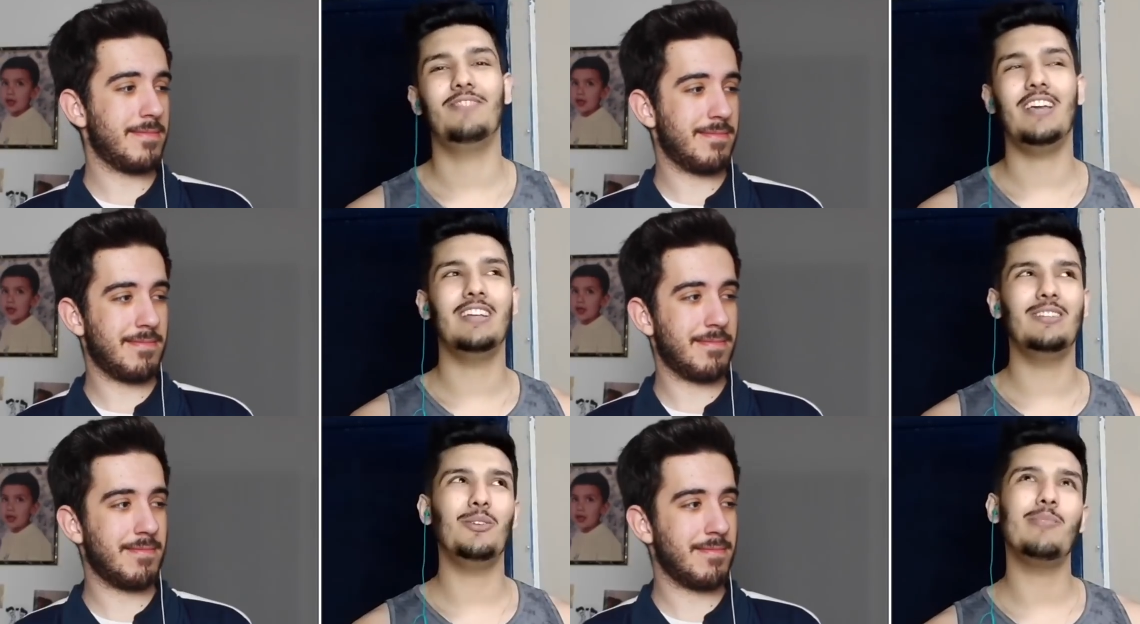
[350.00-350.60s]

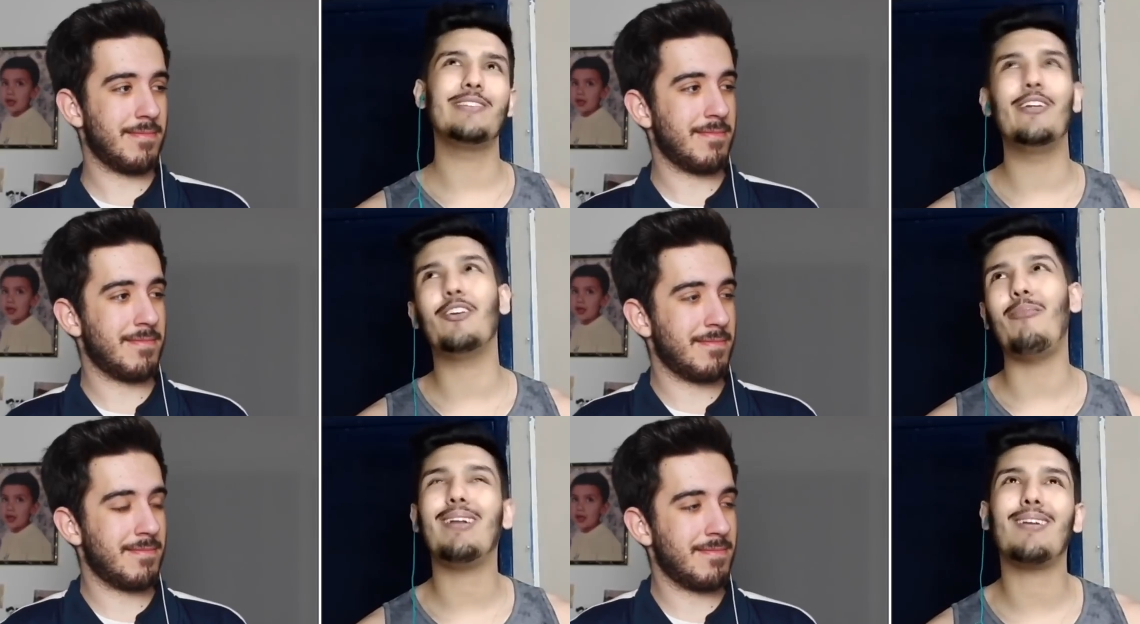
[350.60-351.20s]
Speaker 1: And don't
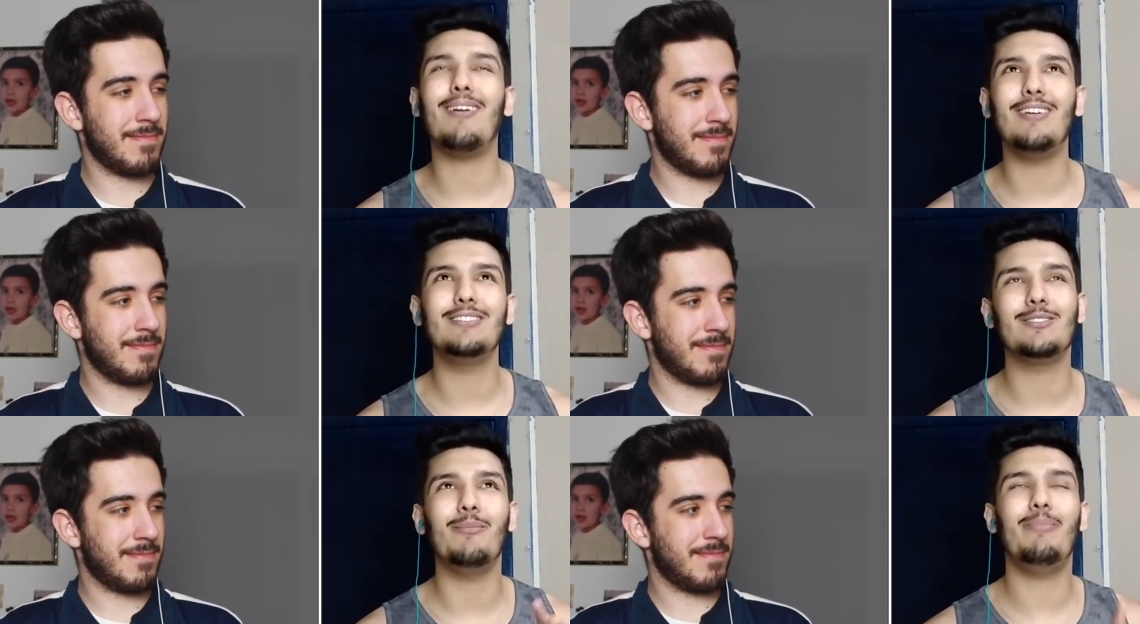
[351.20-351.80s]
imagine, my
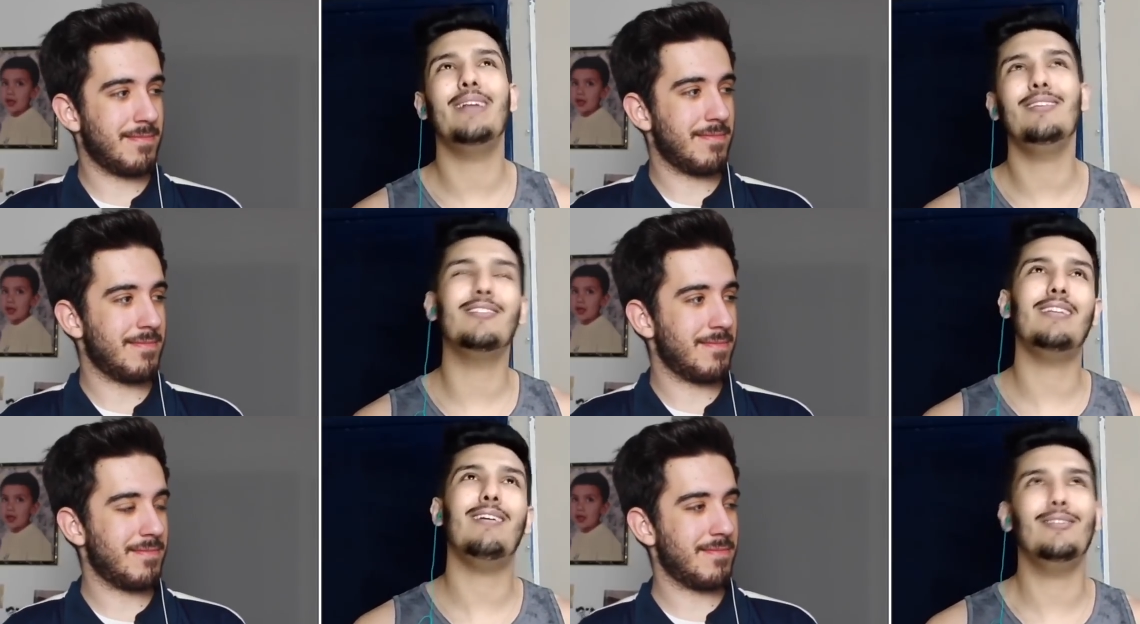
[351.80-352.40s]
gosh, somebody
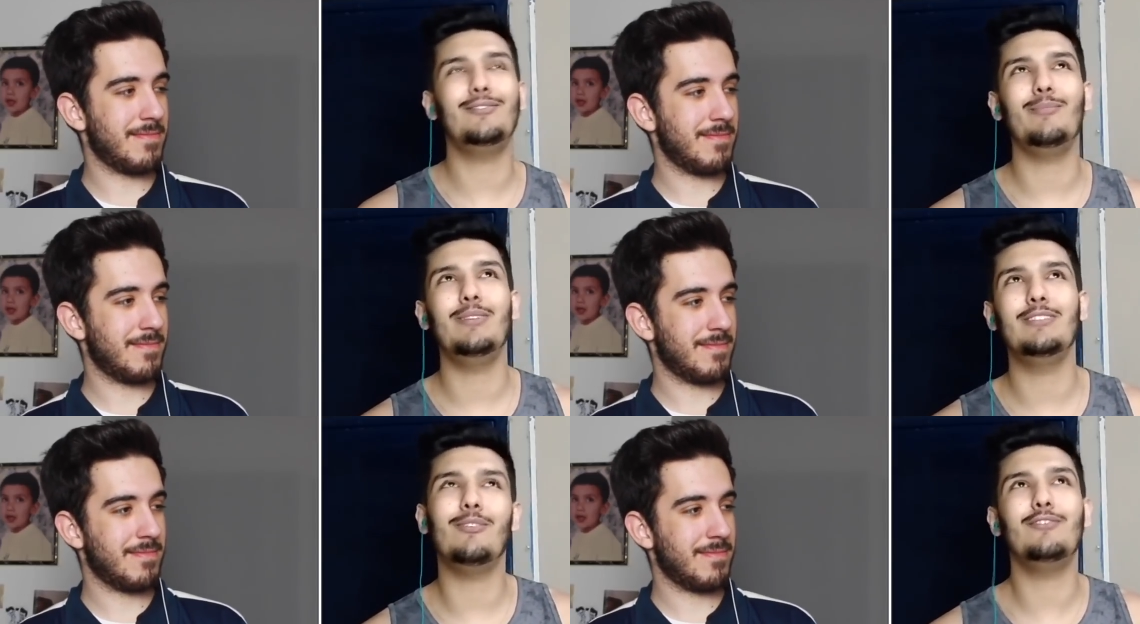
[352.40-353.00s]
gonna answer
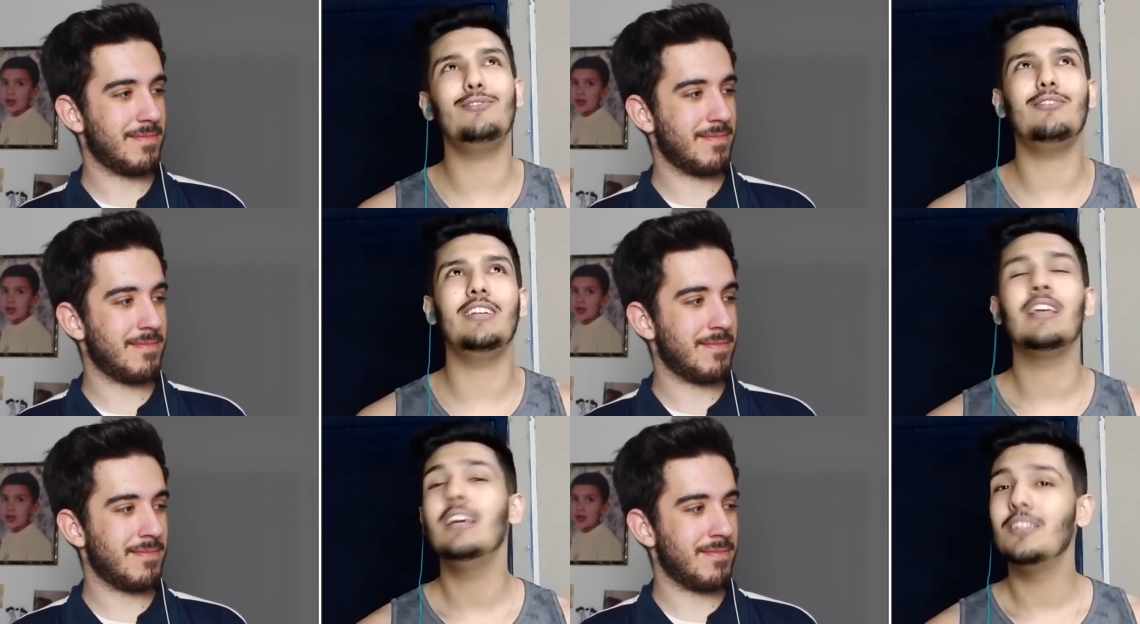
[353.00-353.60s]
me, it's not Julia.